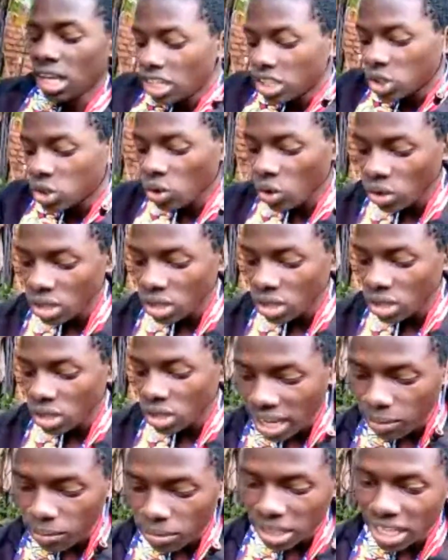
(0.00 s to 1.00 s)
So the
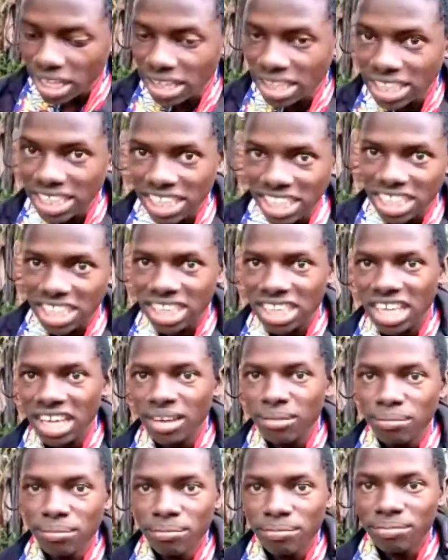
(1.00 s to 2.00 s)
time they teach
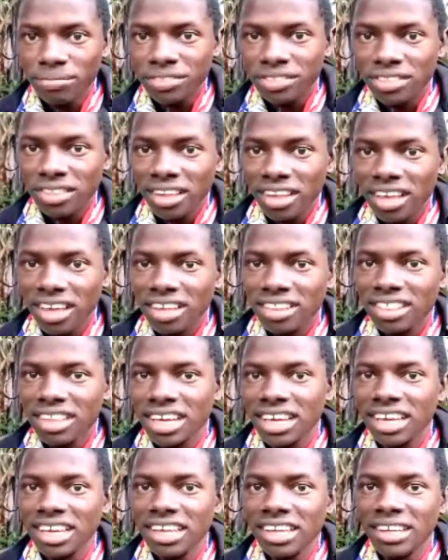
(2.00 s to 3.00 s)
them,
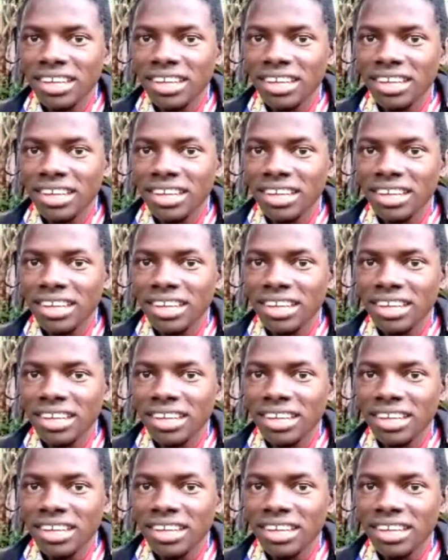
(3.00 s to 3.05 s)
they